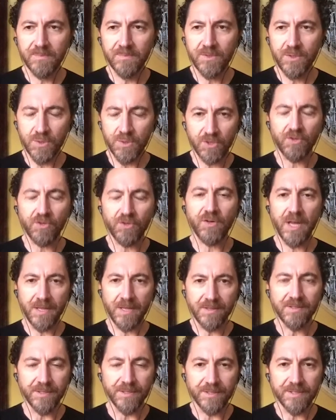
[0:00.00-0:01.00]
to
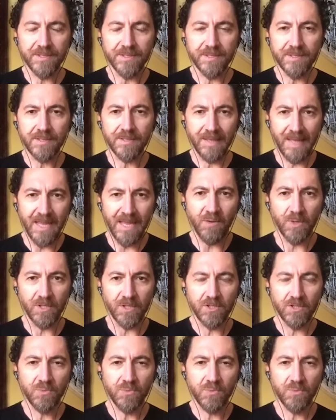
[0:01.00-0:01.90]
create this language,